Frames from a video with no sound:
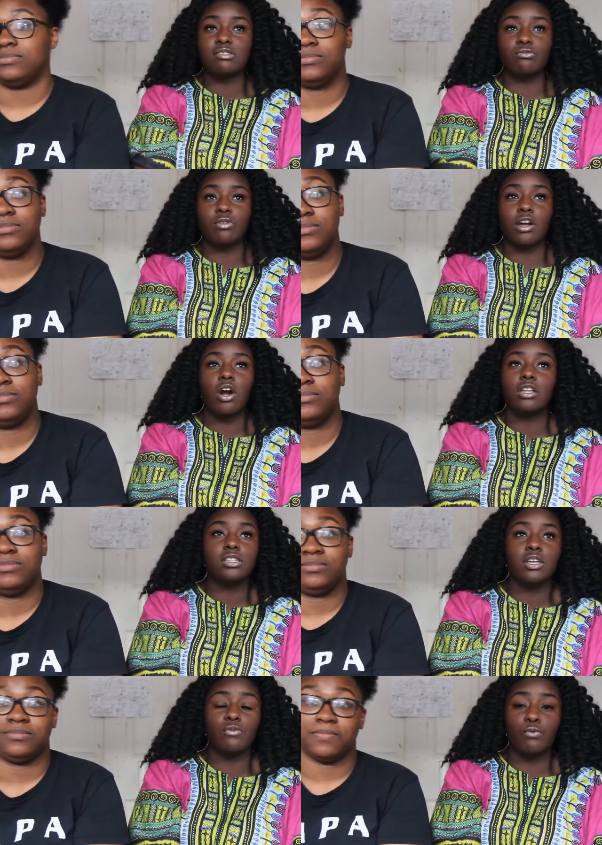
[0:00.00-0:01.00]
Speaker 1: Regardless
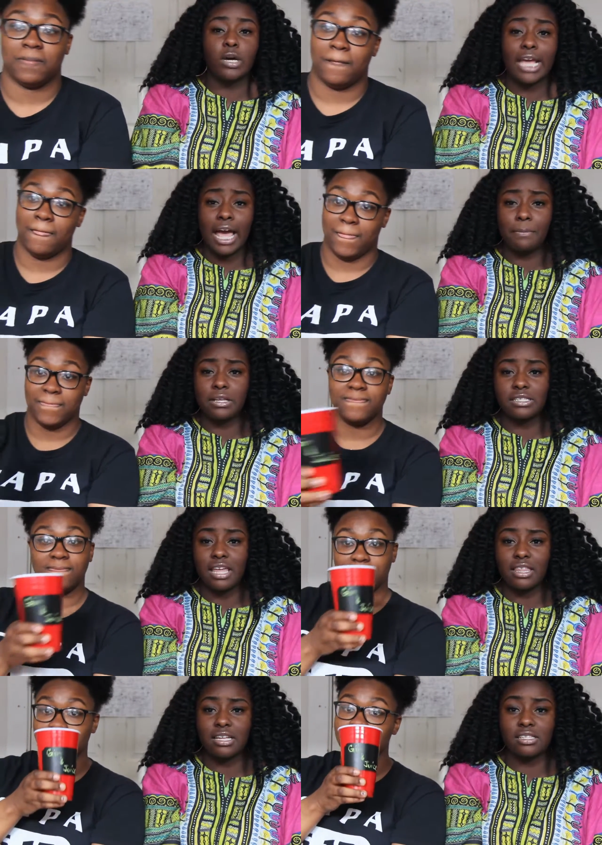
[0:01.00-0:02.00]
of what happens, I
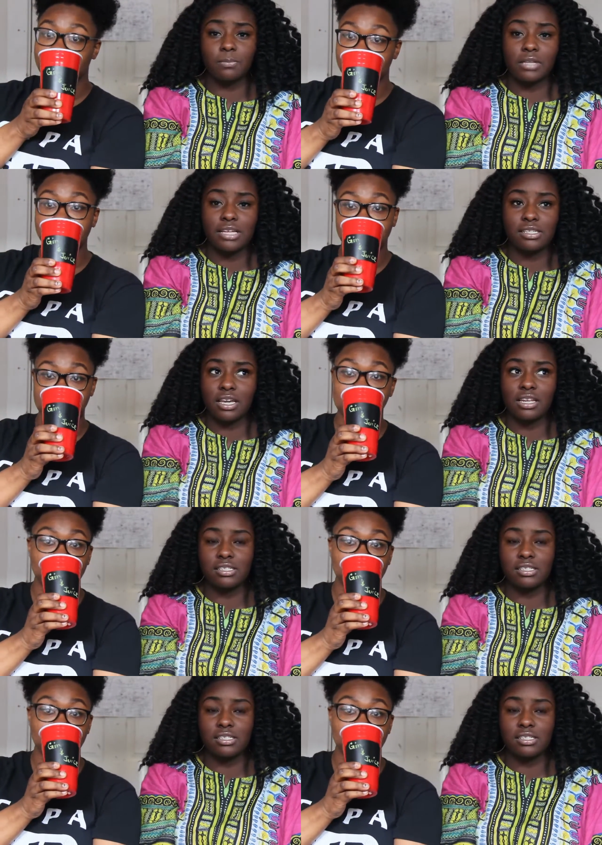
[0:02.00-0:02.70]
think it's a blessing in